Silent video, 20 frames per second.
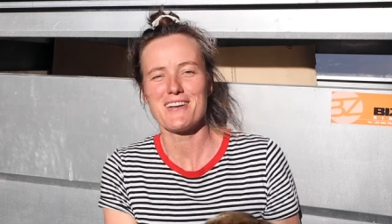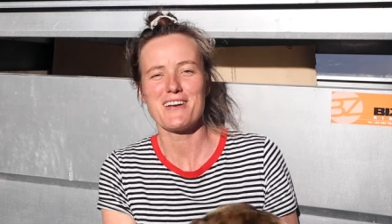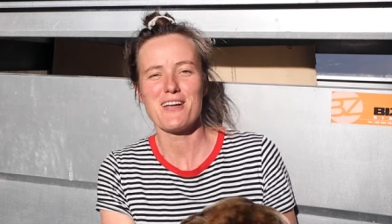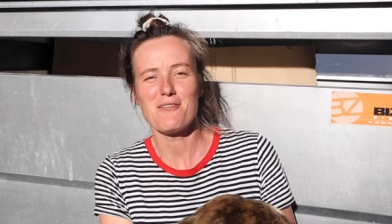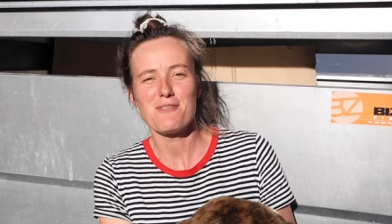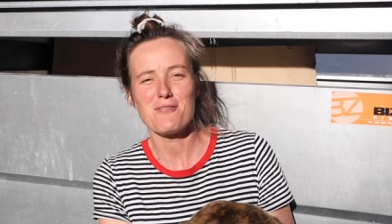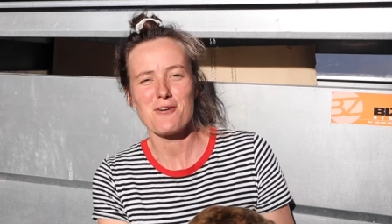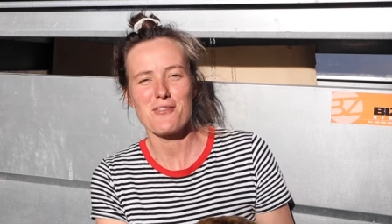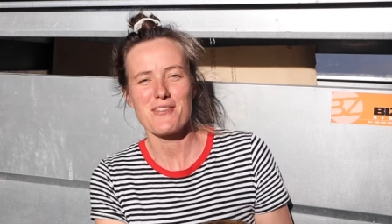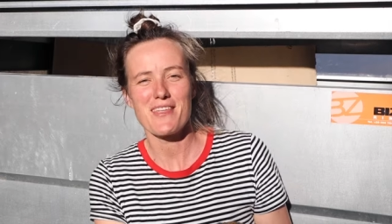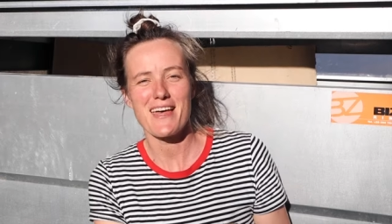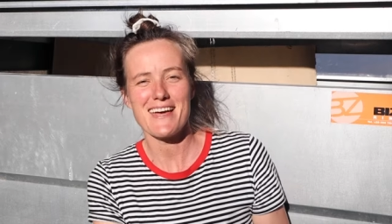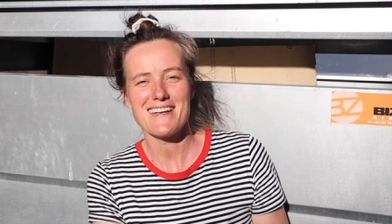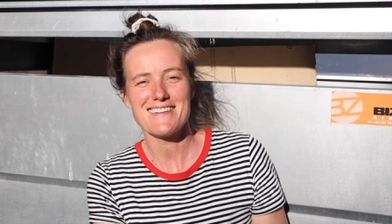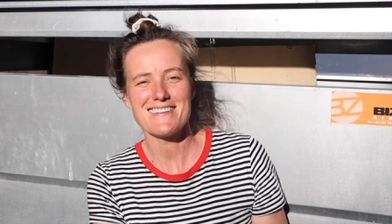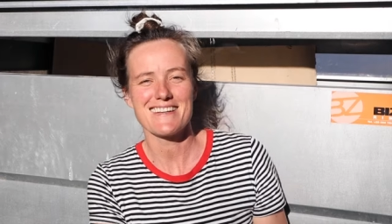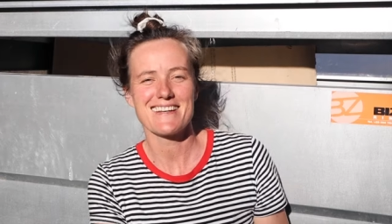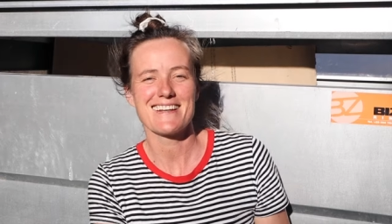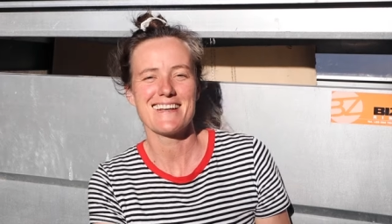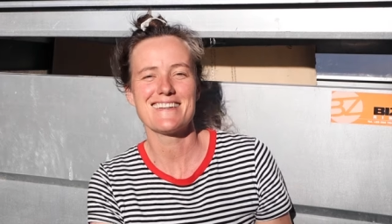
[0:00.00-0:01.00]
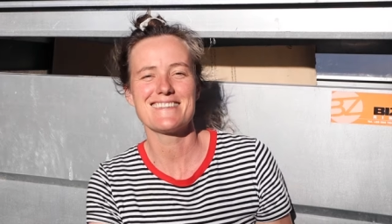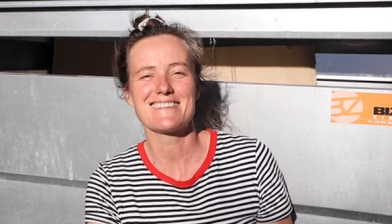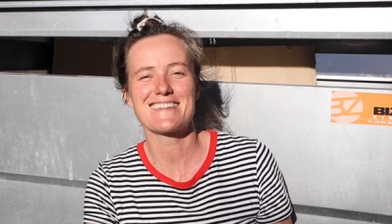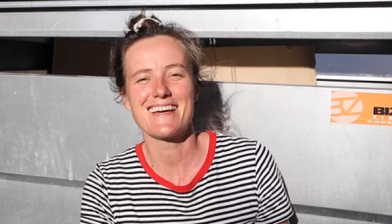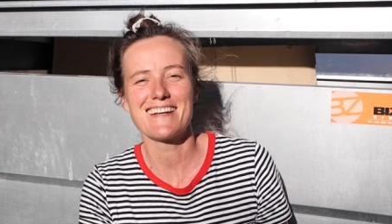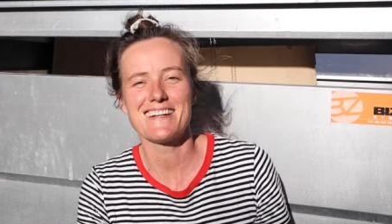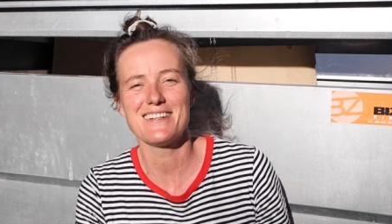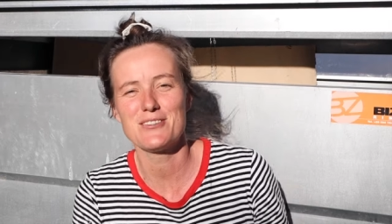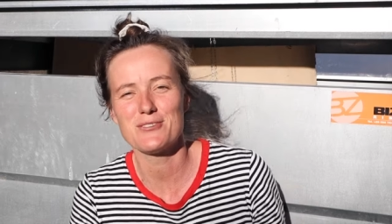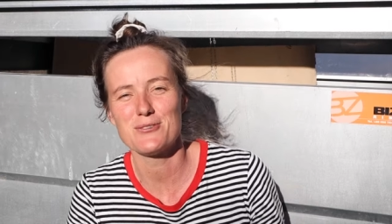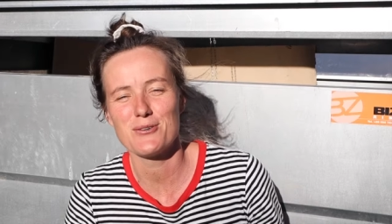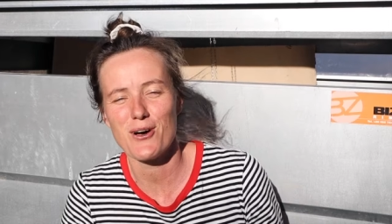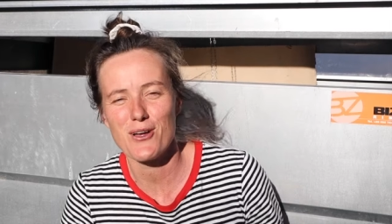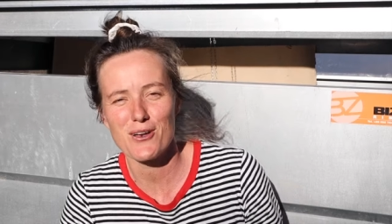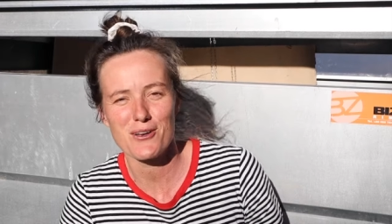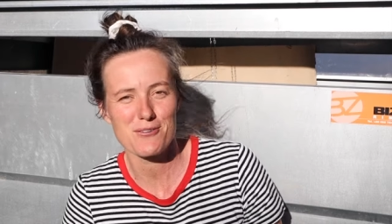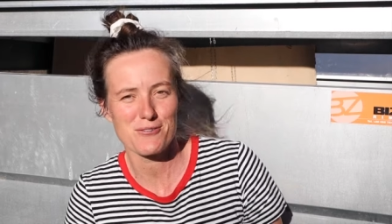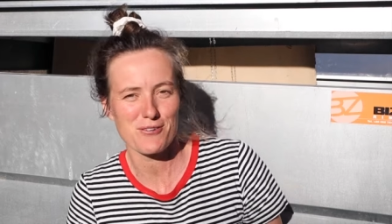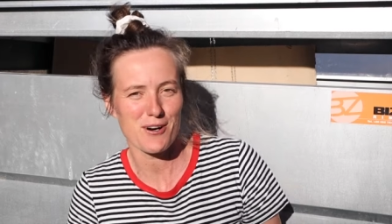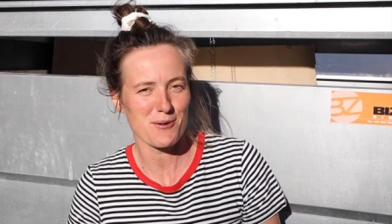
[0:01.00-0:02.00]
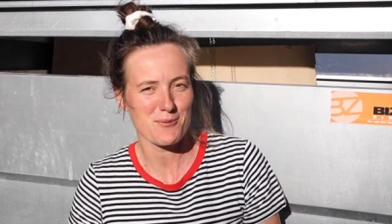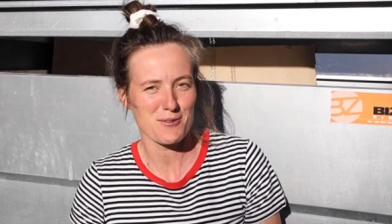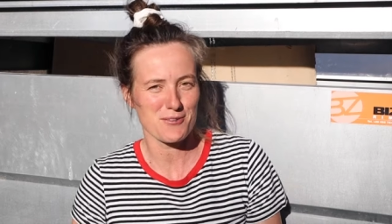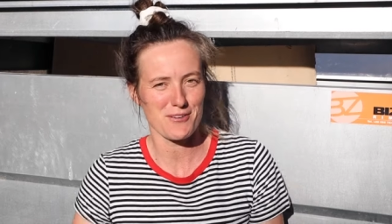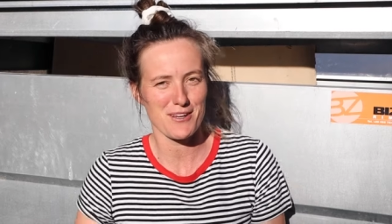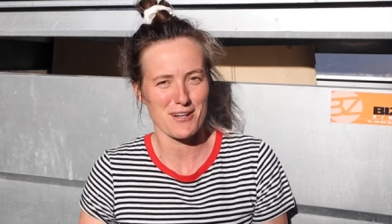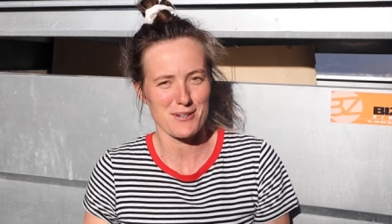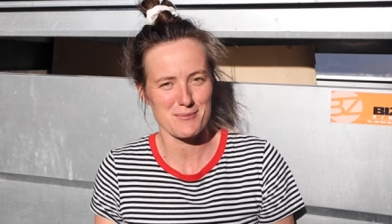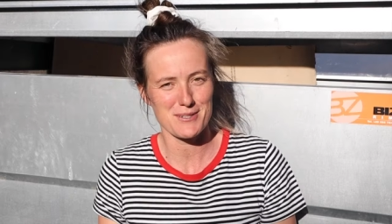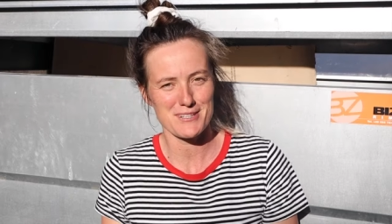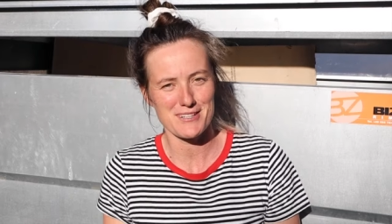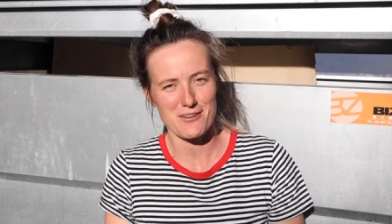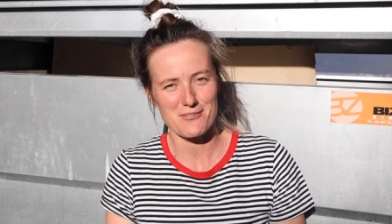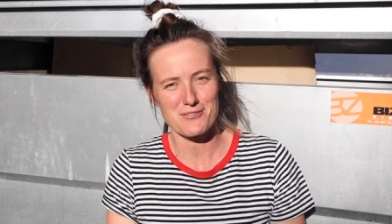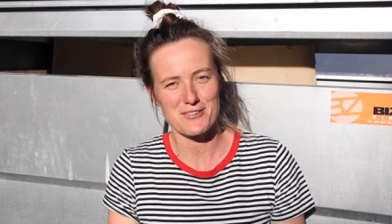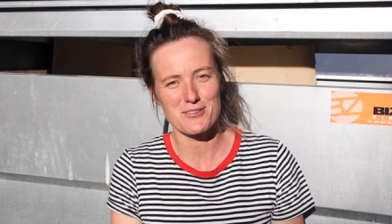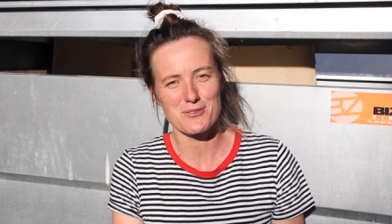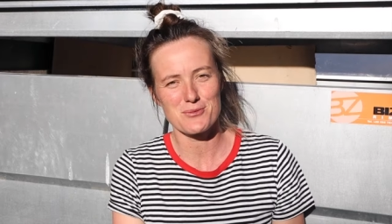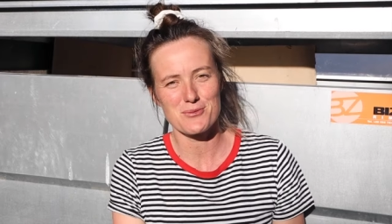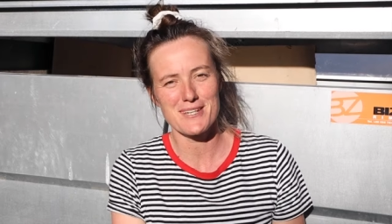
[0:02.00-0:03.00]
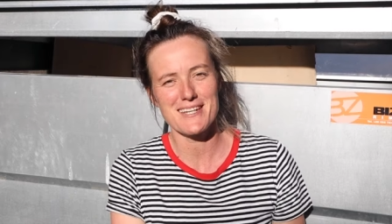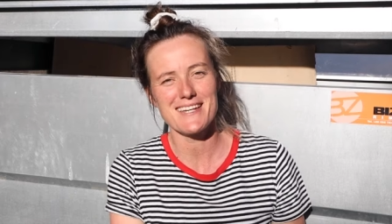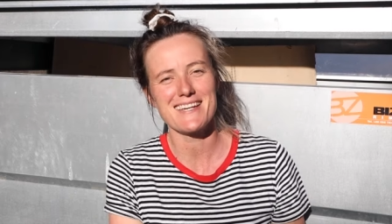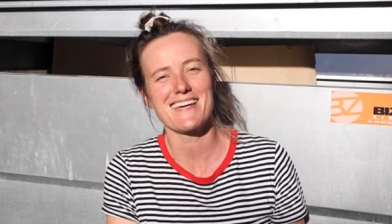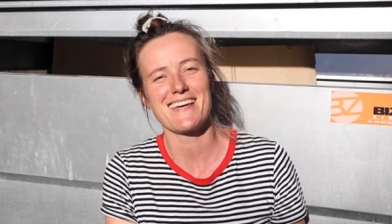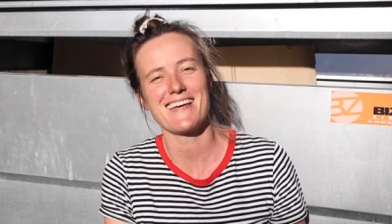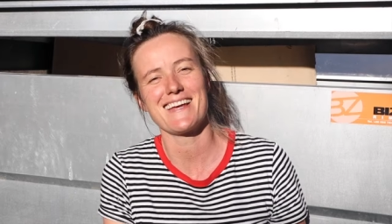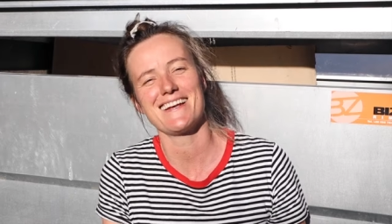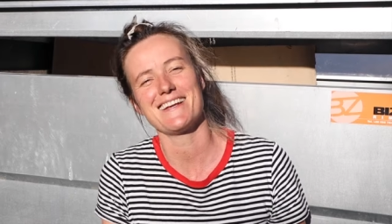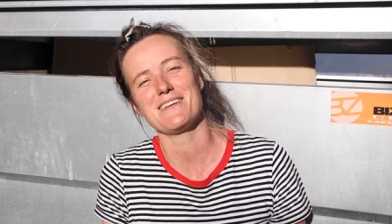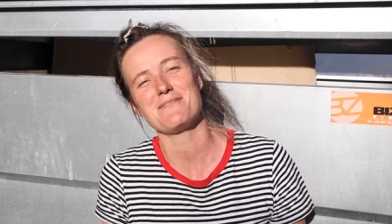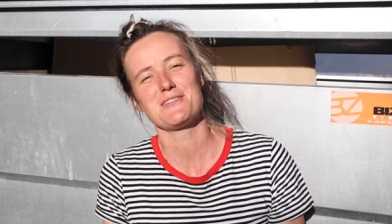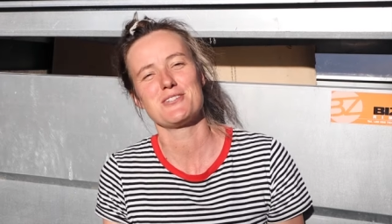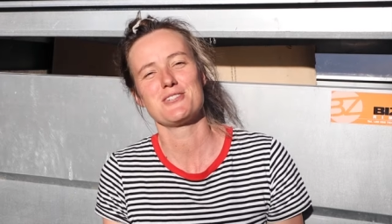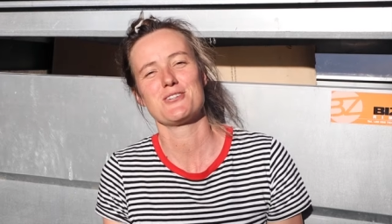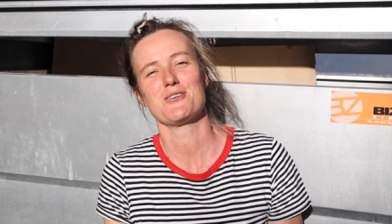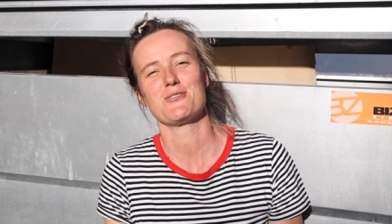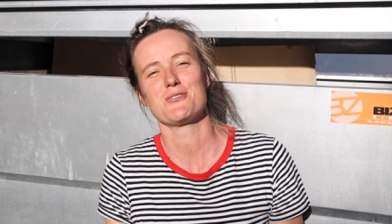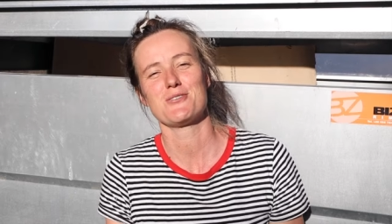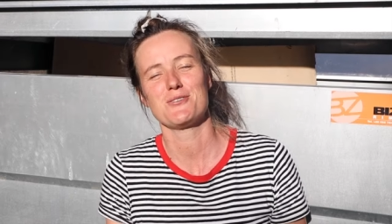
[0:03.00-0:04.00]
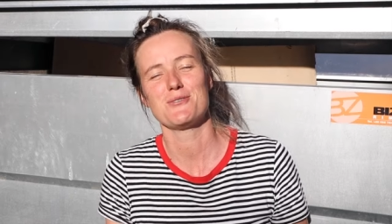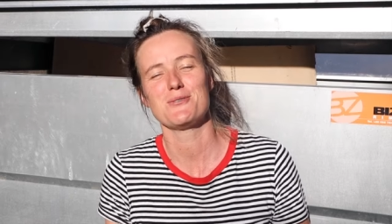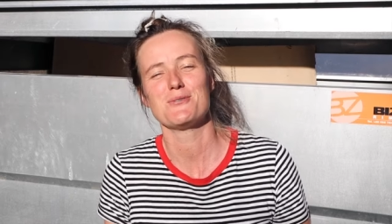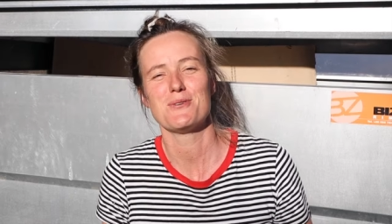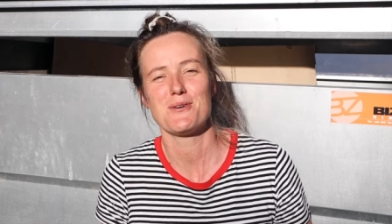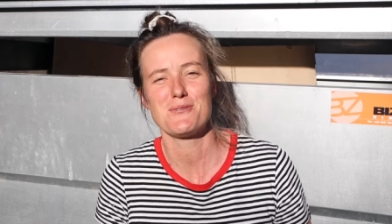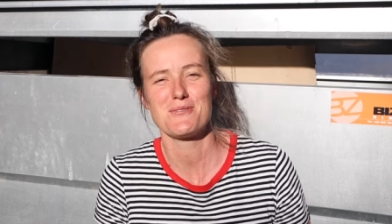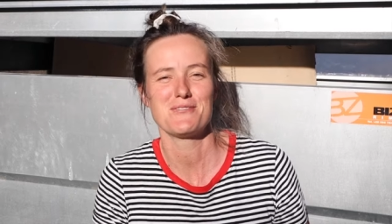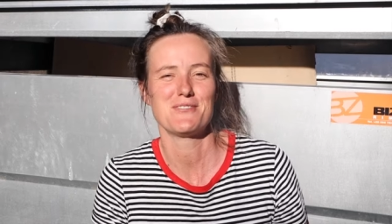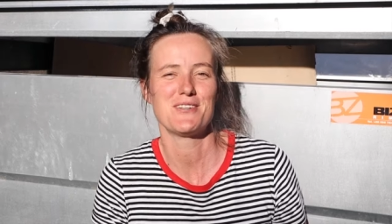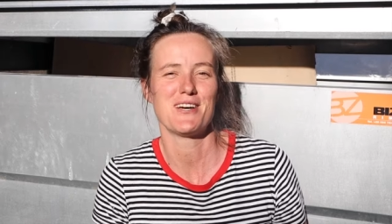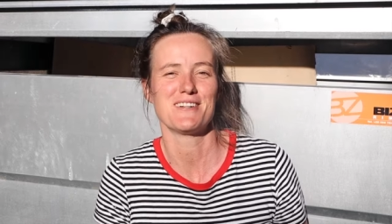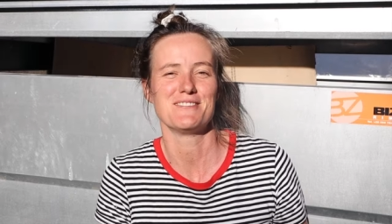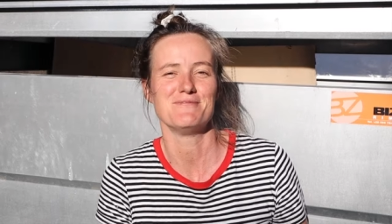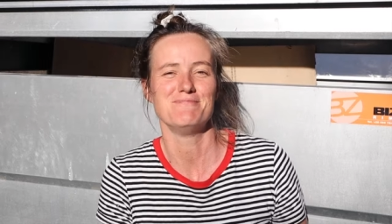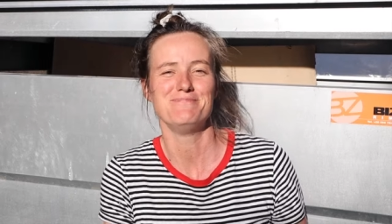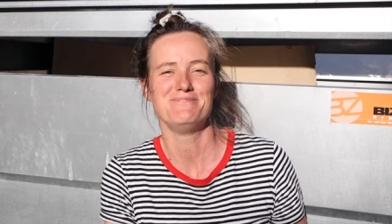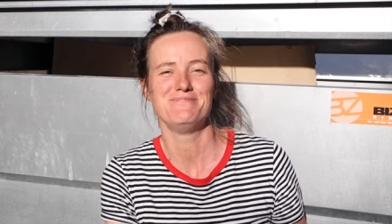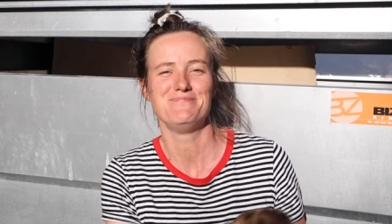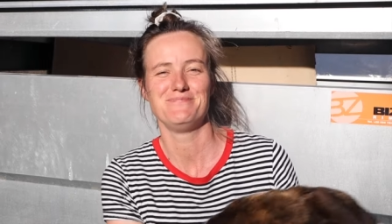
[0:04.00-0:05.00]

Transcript: Enough on that. Let's get into all the farm development of this week and let me show you what we've done.